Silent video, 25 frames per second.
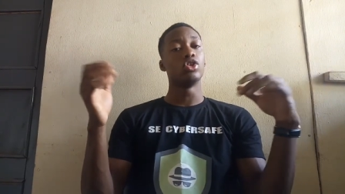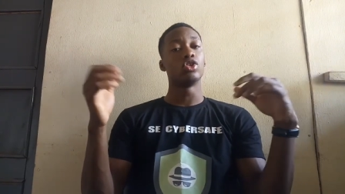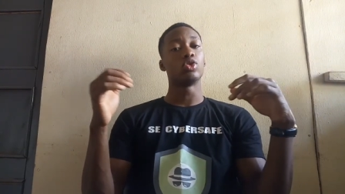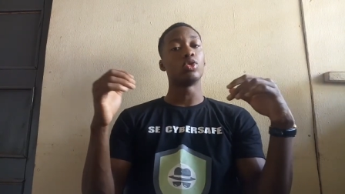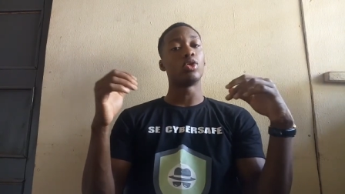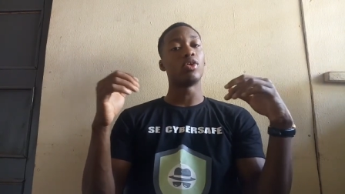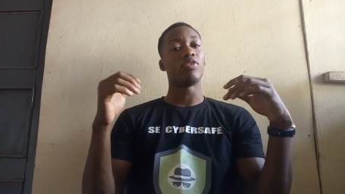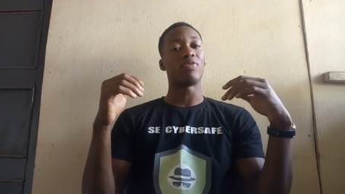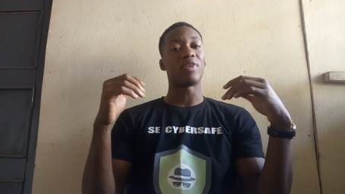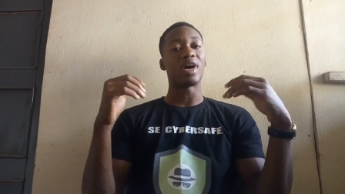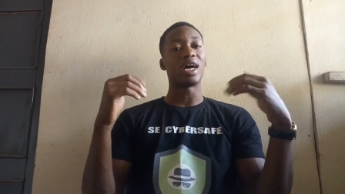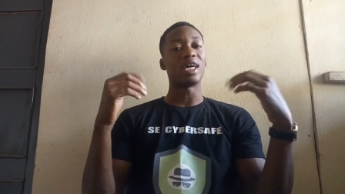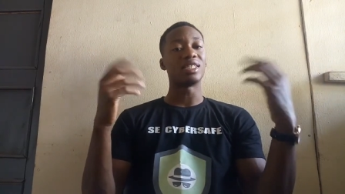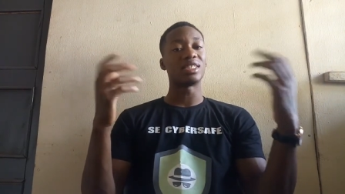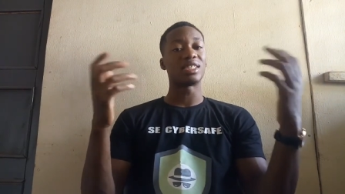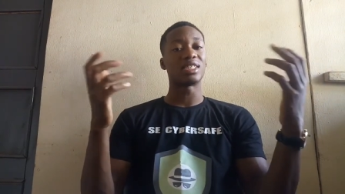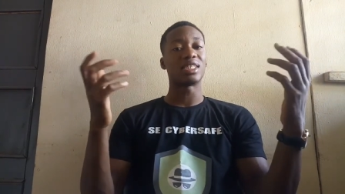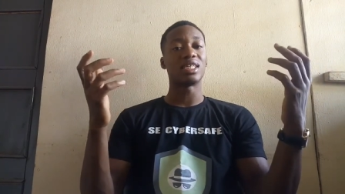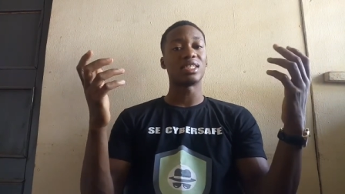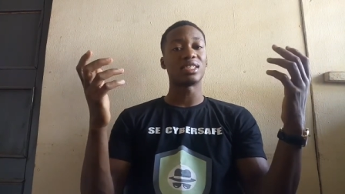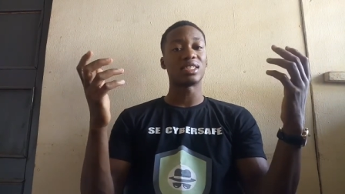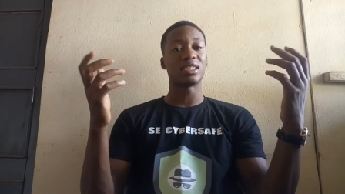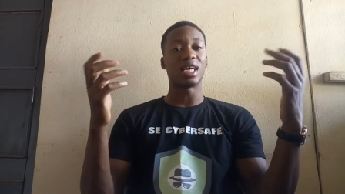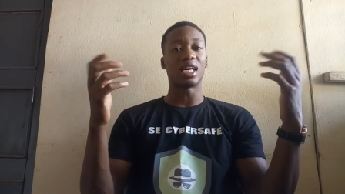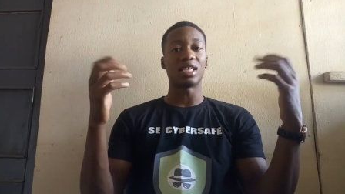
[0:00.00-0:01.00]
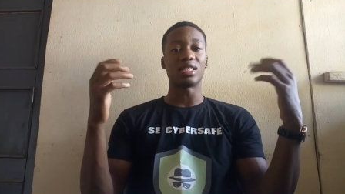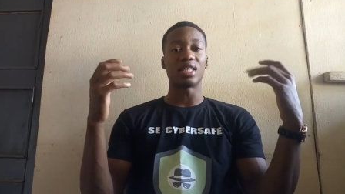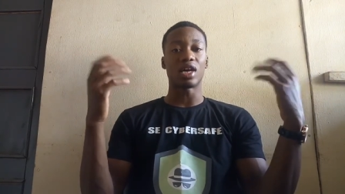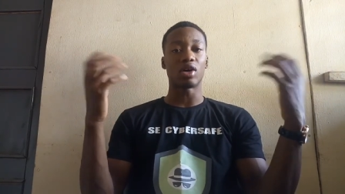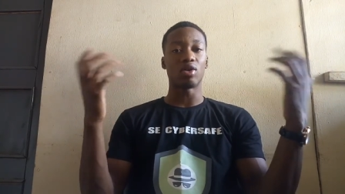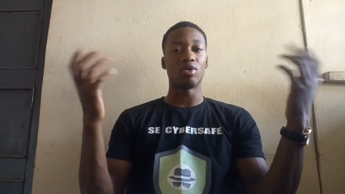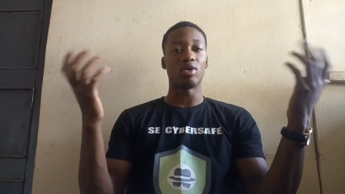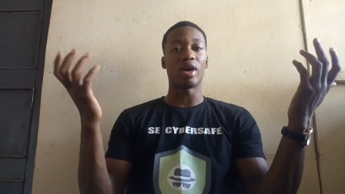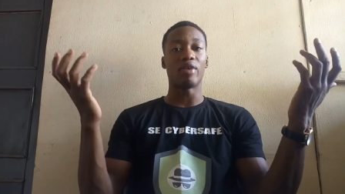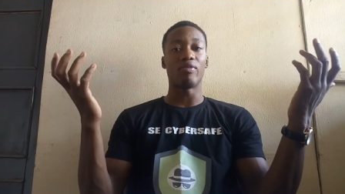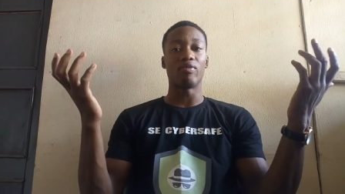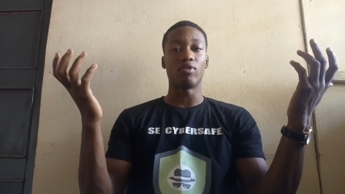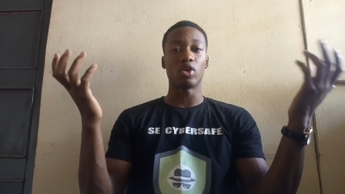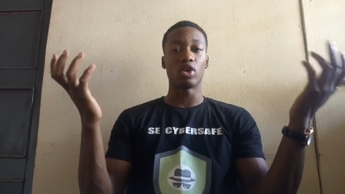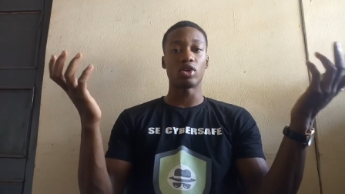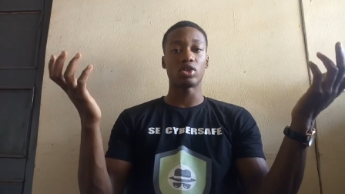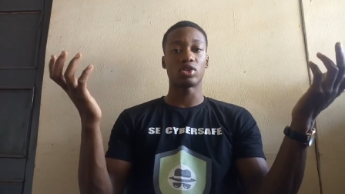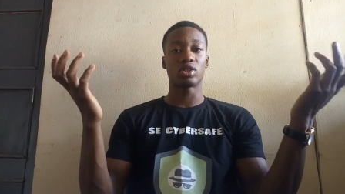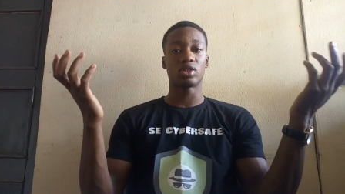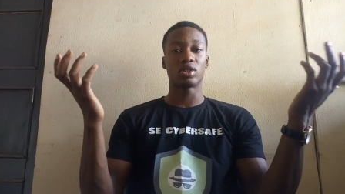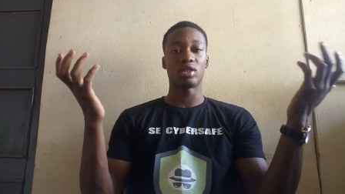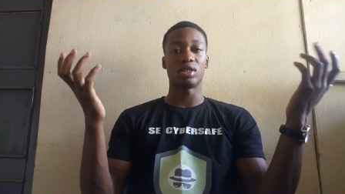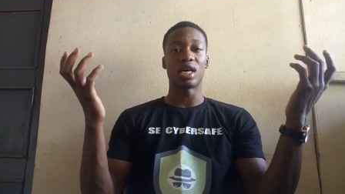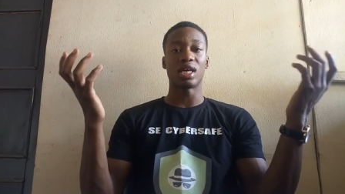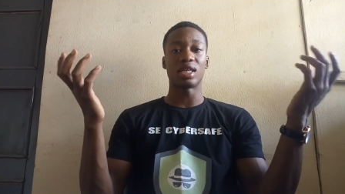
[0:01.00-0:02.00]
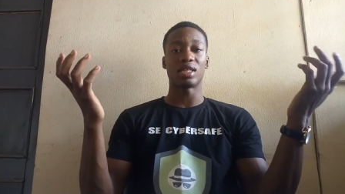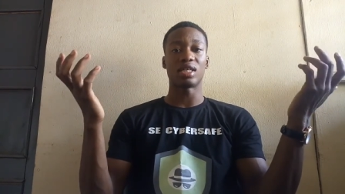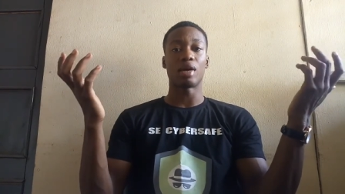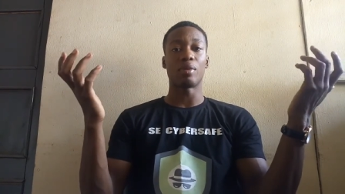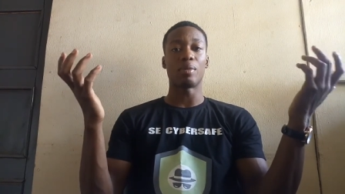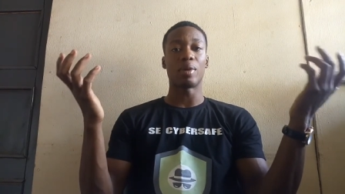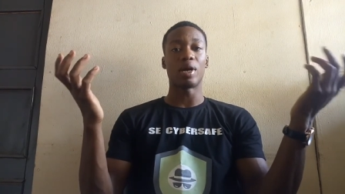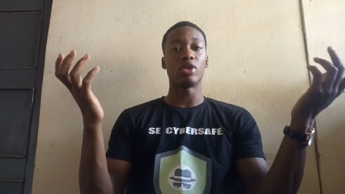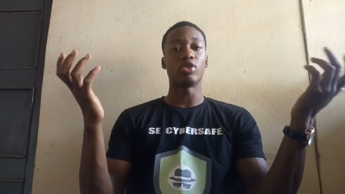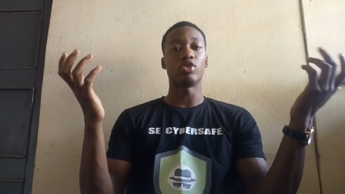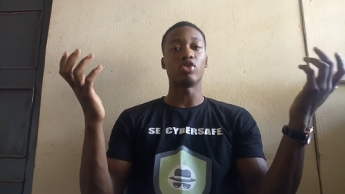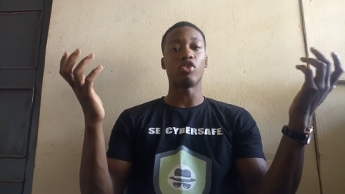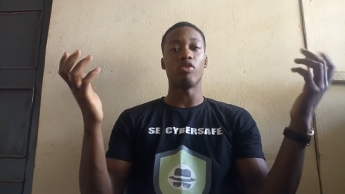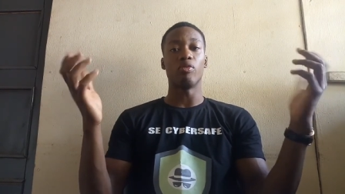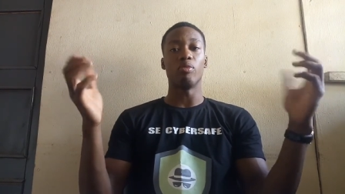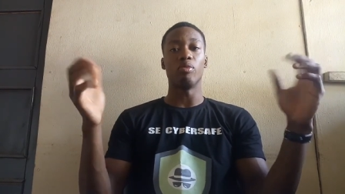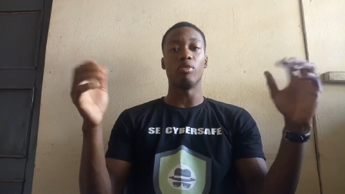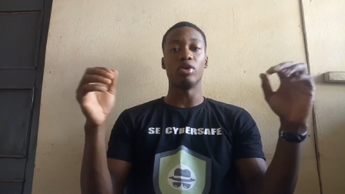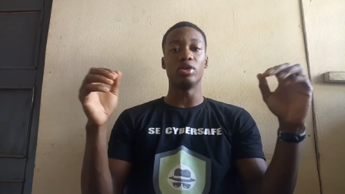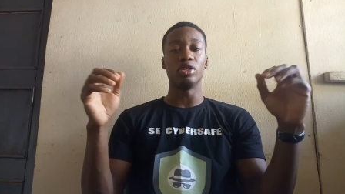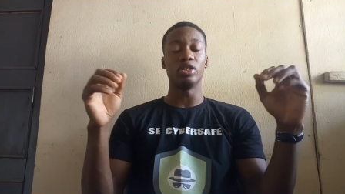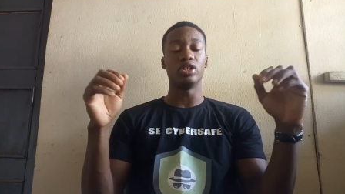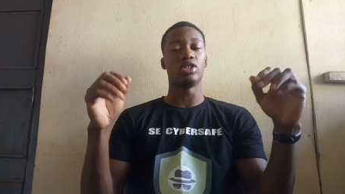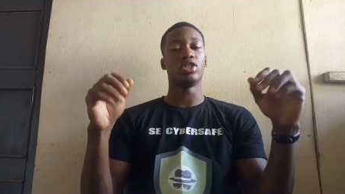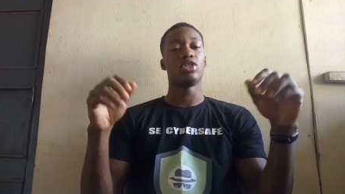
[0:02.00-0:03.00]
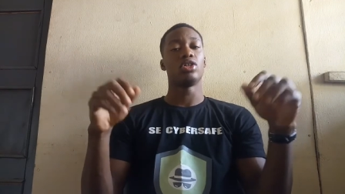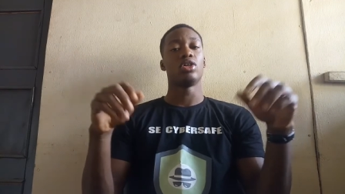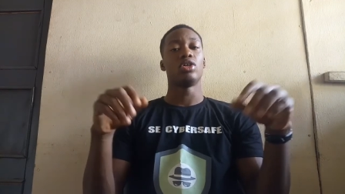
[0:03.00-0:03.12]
So if I had sent that, I would have lost that amount of money.